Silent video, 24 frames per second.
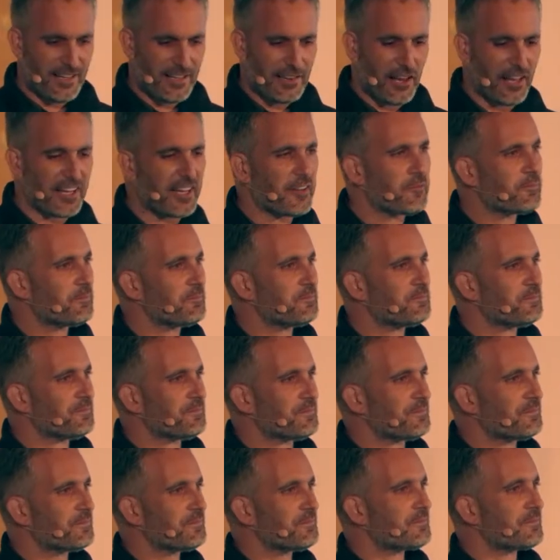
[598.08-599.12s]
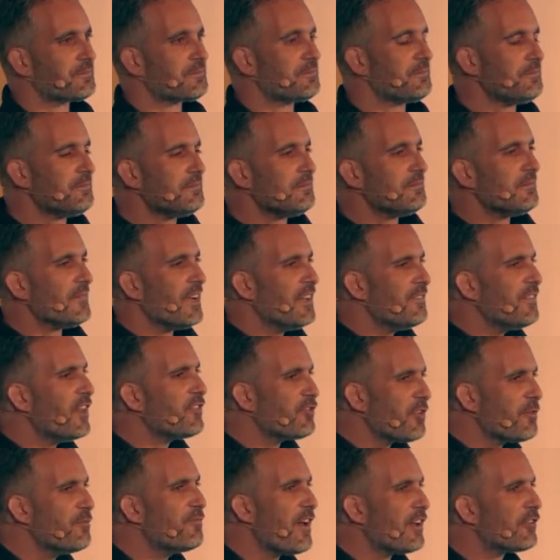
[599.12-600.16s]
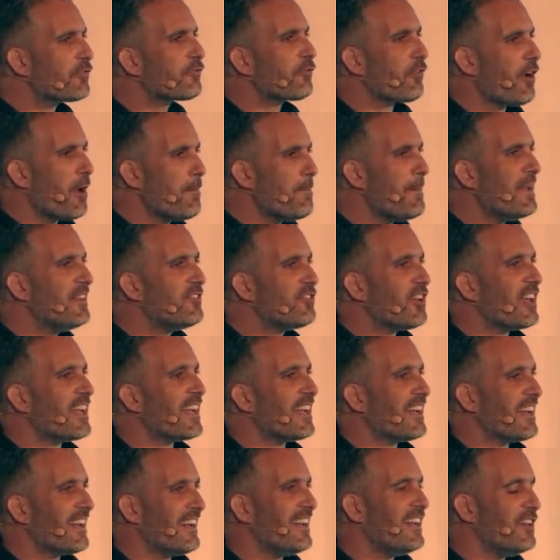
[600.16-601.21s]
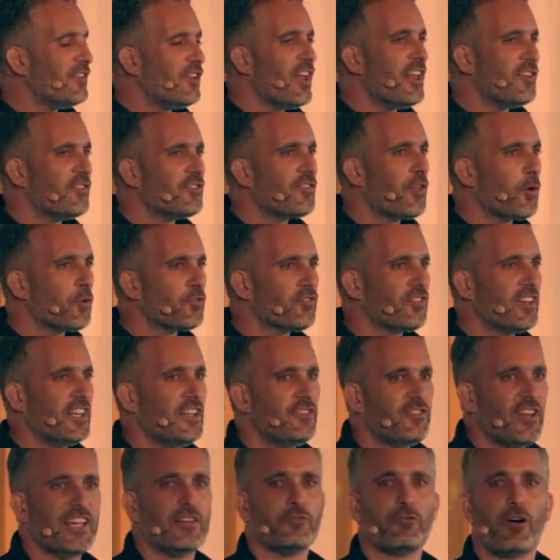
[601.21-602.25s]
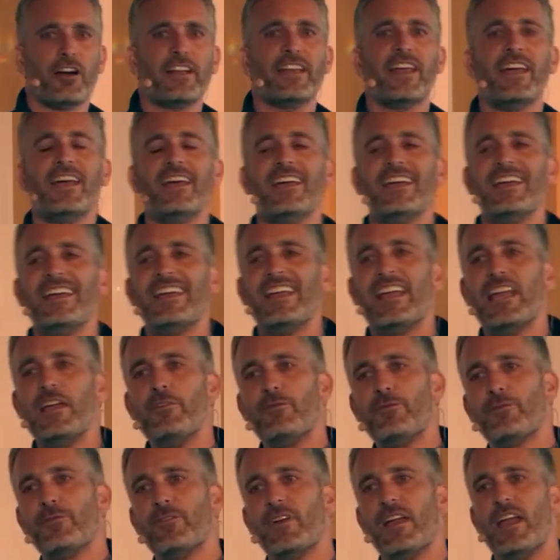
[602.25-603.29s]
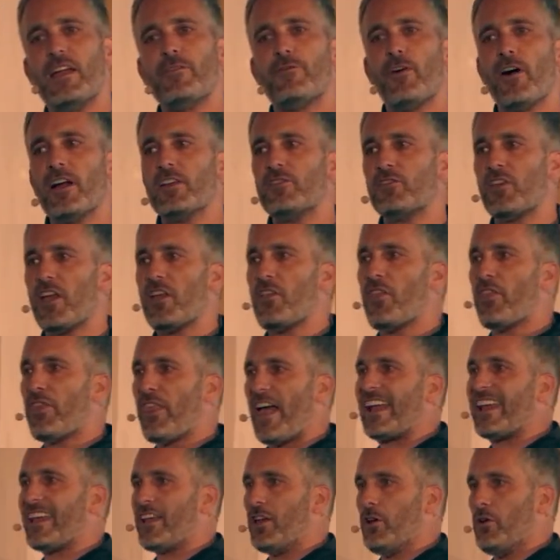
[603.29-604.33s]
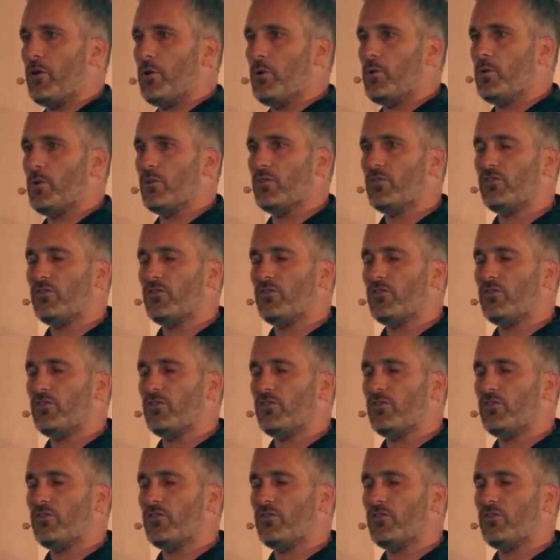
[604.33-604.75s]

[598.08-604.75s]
Like, this investor I'm meeting is, is still CC, right? If, if I say thank you